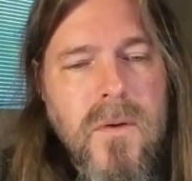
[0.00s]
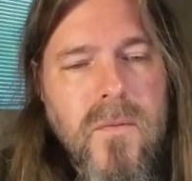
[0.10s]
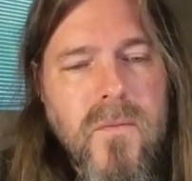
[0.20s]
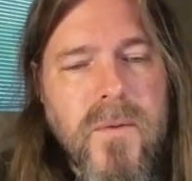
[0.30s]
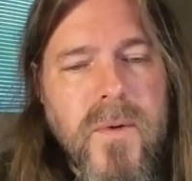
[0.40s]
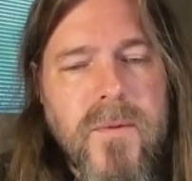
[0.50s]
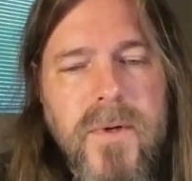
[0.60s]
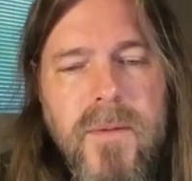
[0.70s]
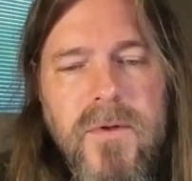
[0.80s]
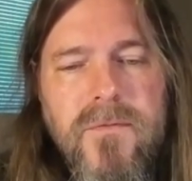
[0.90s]
where we
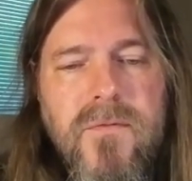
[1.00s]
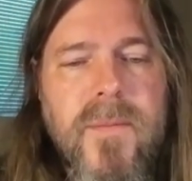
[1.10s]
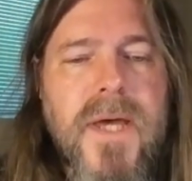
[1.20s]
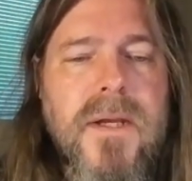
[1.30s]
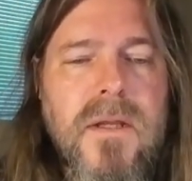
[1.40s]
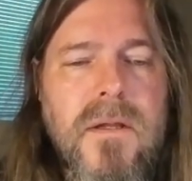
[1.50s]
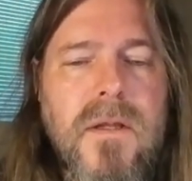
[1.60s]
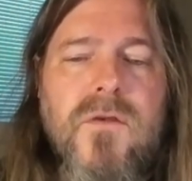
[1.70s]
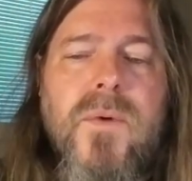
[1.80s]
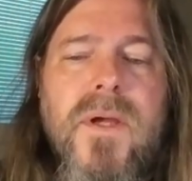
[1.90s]
were able to format it in
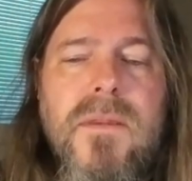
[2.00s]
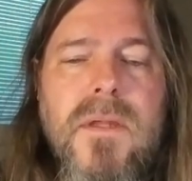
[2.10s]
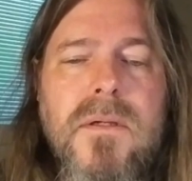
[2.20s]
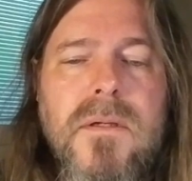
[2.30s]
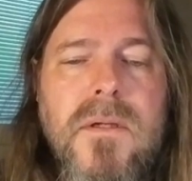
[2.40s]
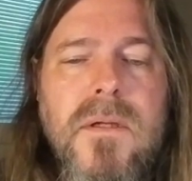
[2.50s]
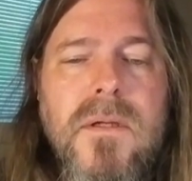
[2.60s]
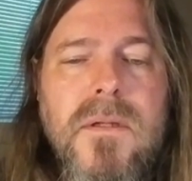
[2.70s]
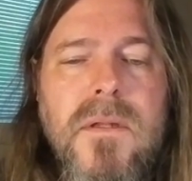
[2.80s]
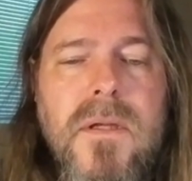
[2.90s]
this way that
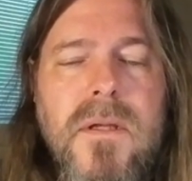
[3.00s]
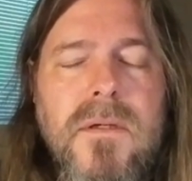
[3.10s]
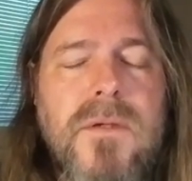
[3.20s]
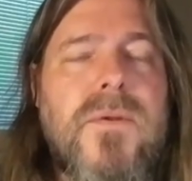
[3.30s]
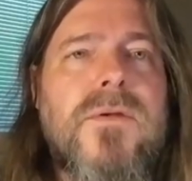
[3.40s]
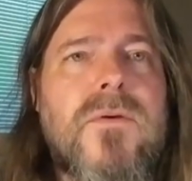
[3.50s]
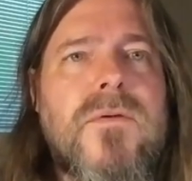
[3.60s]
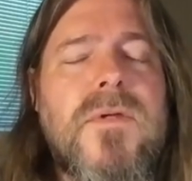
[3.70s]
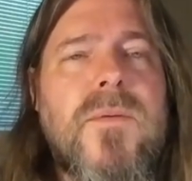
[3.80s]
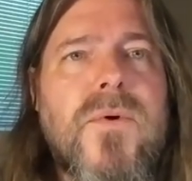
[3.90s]
a Unix or a
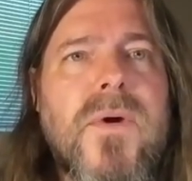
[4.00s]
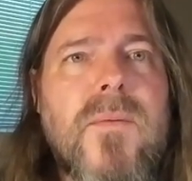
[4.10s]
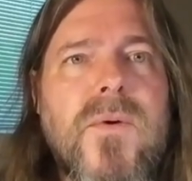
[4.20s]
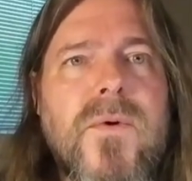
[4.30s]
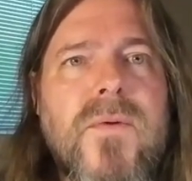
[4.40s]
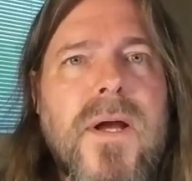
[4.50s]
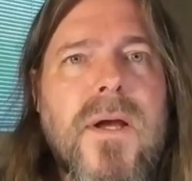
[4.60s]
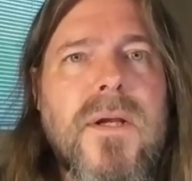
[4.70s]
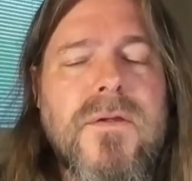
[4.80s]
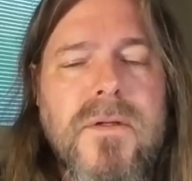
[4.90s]
C programmer would
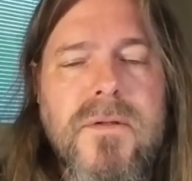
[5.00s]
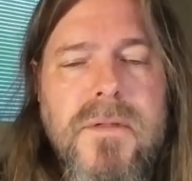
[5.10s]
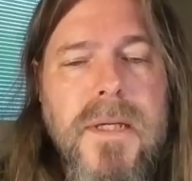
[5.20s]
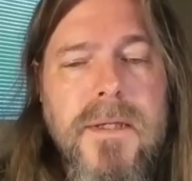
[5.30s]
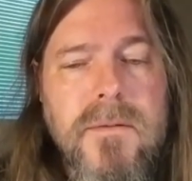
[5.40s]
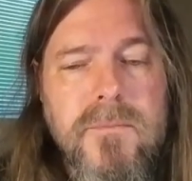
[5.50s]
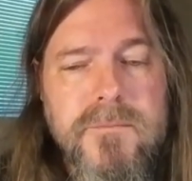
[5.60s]
recognize in a second.